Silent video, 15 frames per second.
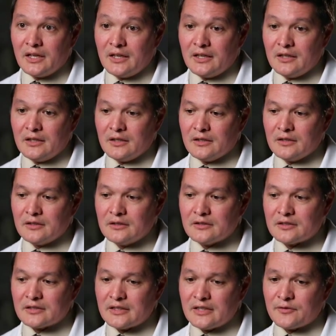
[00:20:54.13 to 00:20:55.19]

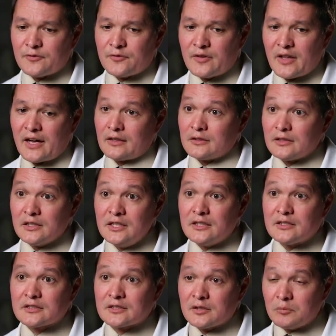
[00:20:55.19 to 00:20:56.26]
And if that leaks,